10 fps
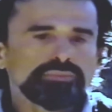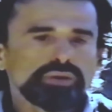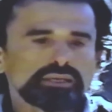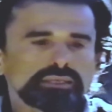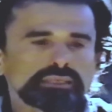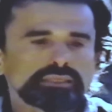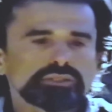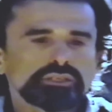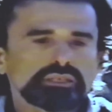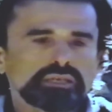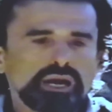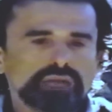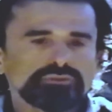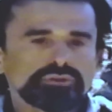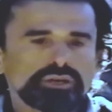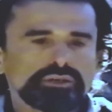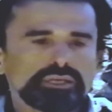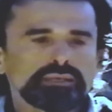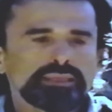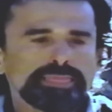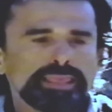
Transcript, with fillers: But to the contrary,